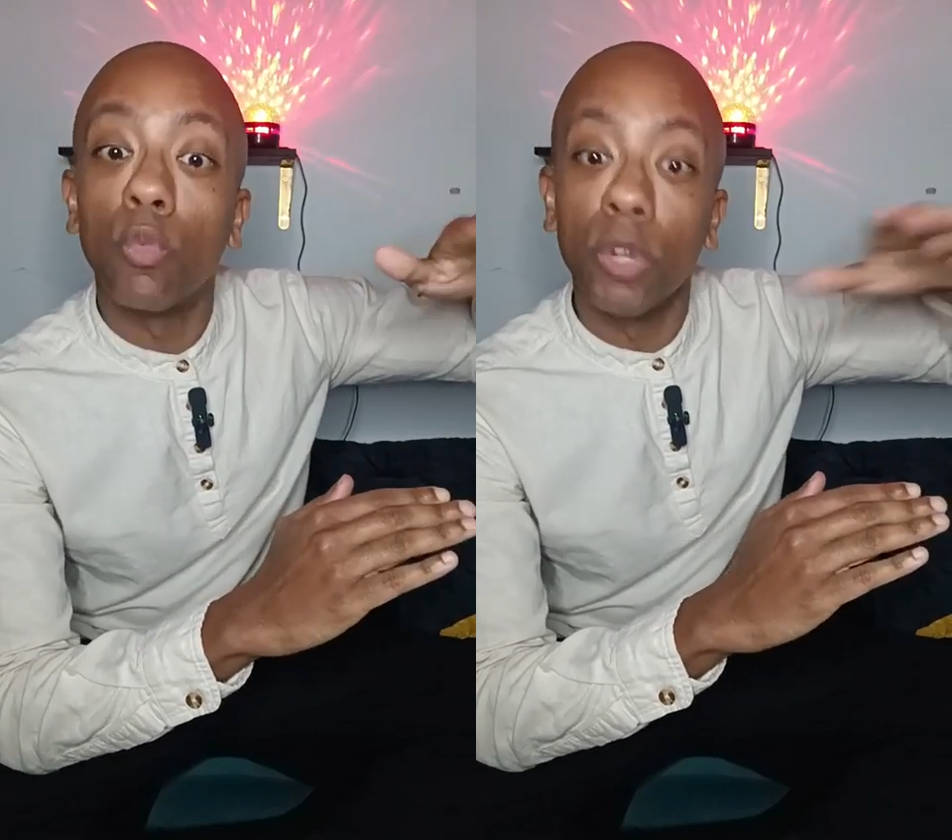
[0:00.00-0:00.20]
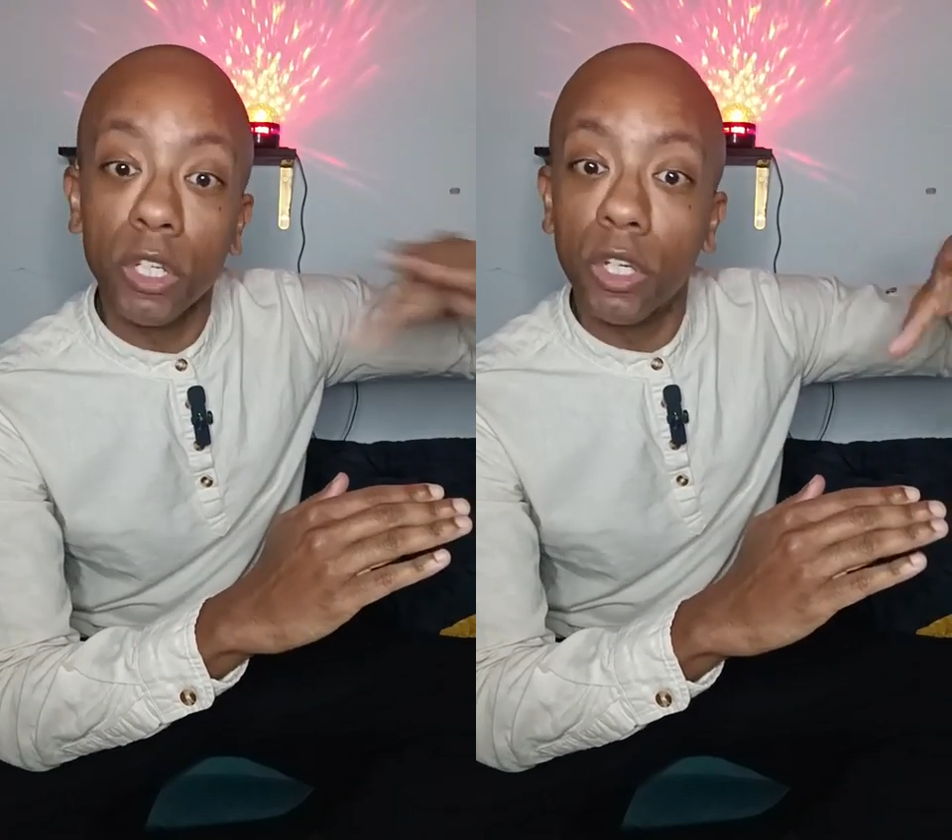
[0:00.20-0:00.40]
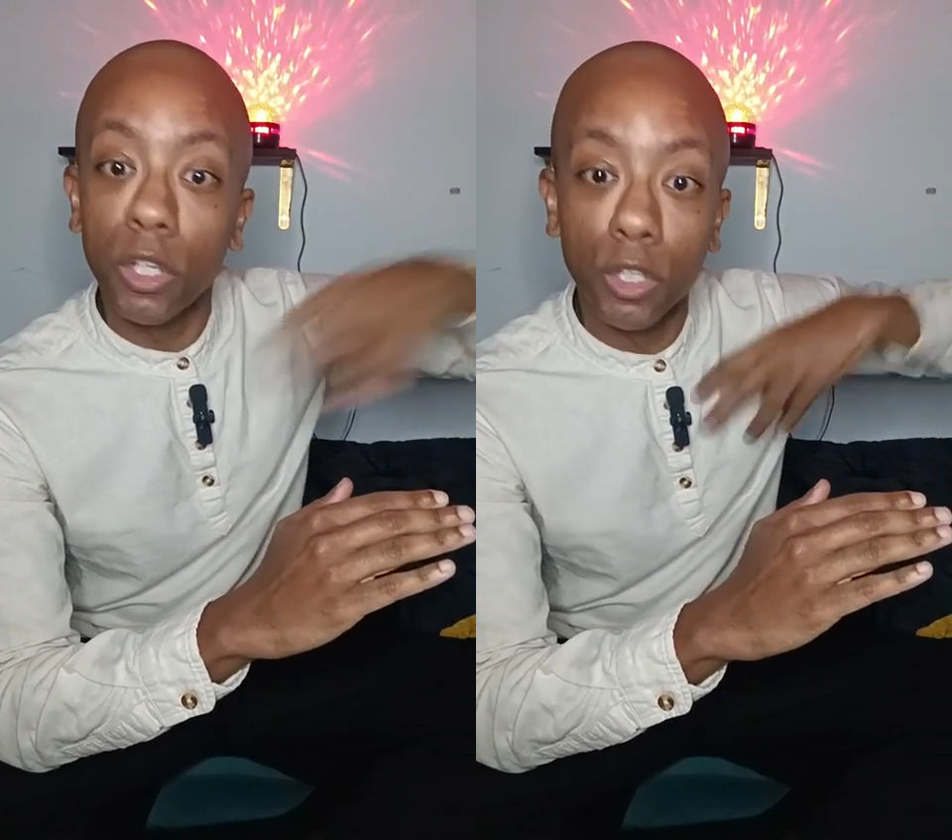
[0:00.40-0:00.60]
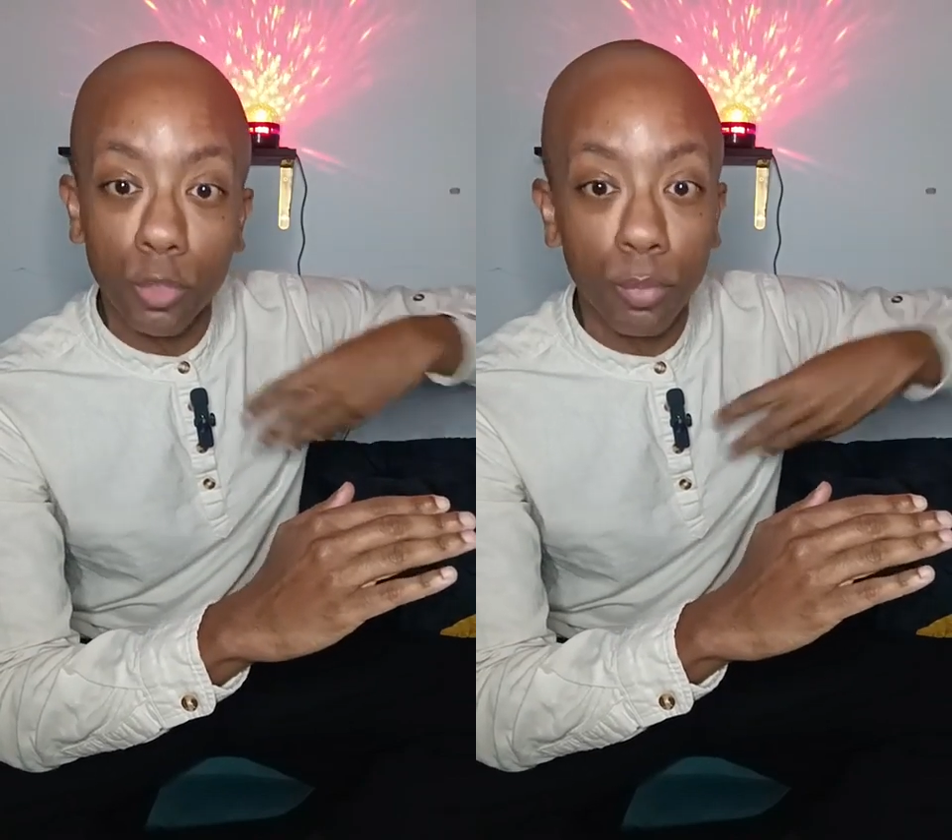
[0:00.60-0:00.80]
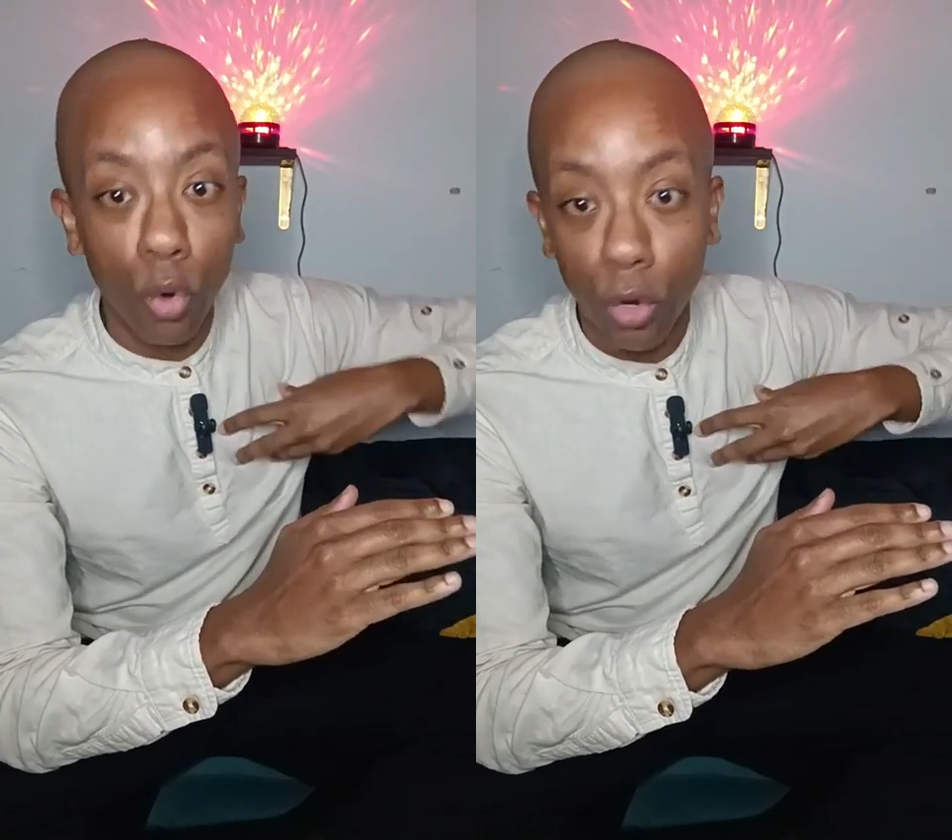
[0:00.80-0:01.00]
really could have
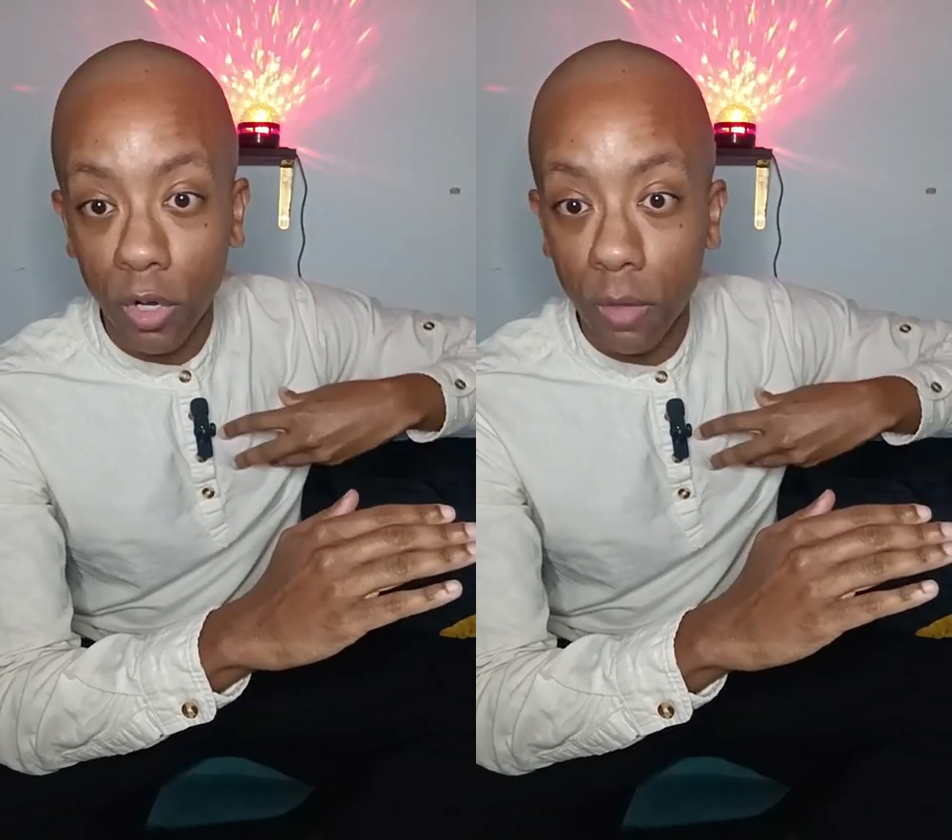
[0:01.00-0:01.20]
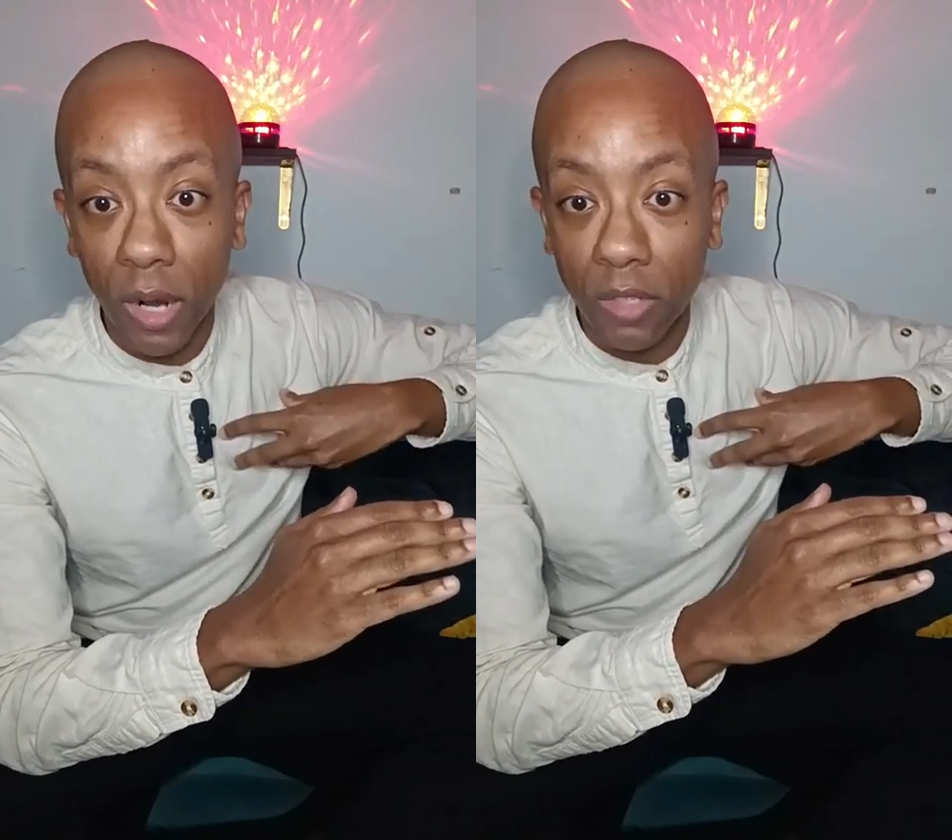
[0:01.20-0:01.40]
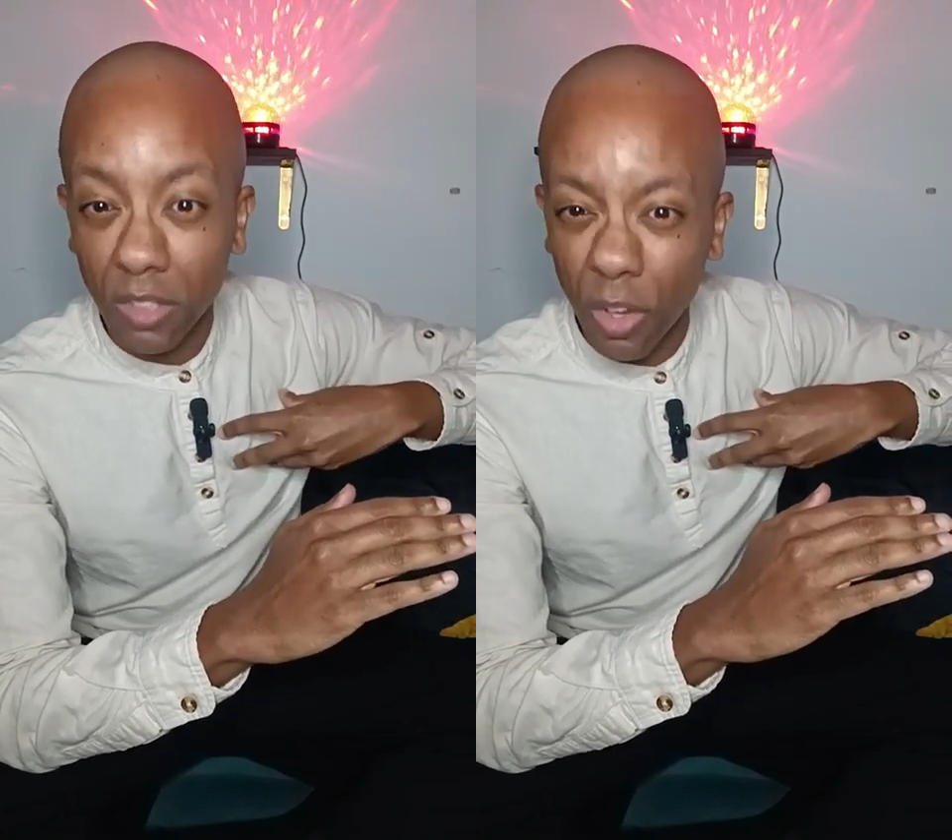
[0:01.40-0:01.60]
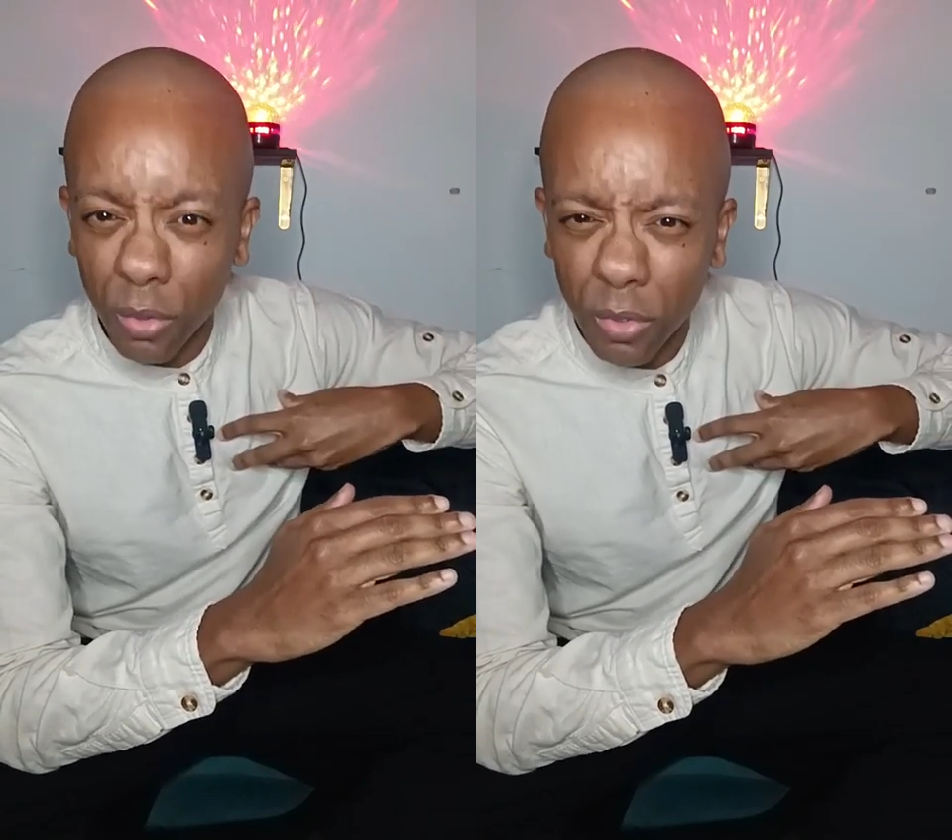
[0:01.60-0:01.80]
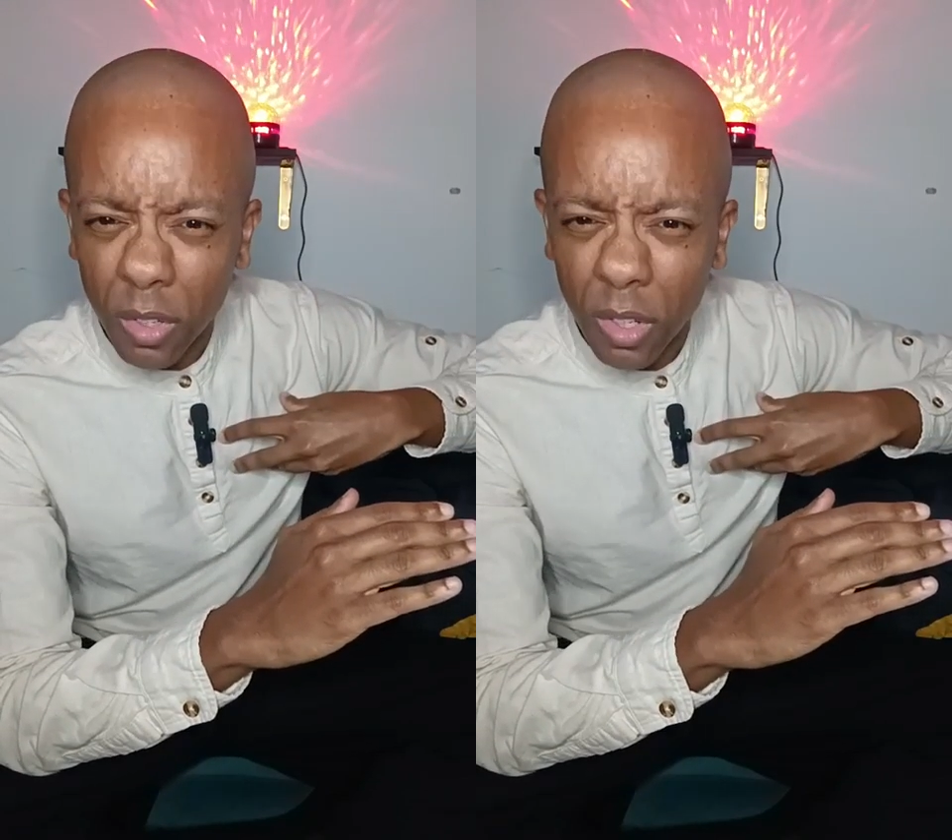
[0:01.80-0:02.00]
just poured it into myself